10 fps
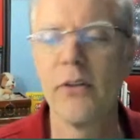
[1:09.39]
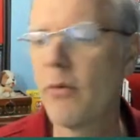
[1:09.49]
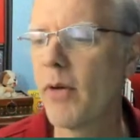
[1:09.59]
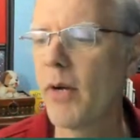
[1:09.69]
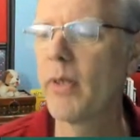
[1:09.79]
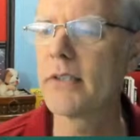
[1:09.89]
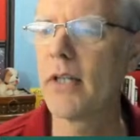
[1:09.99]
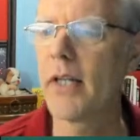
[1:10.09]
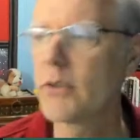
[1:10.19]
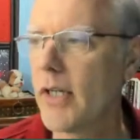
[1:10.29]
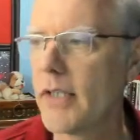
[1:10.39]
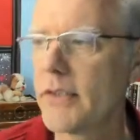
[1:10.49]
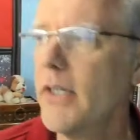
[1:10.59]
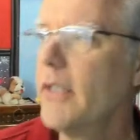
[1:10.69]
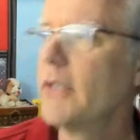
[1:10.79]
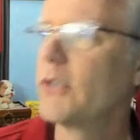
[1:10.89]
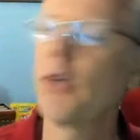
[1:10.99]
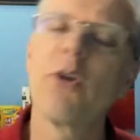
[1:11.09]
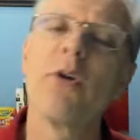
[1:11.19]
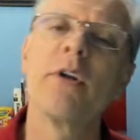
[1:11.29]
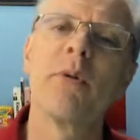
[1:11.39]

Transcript: You don't want to waste electrons, so you're going to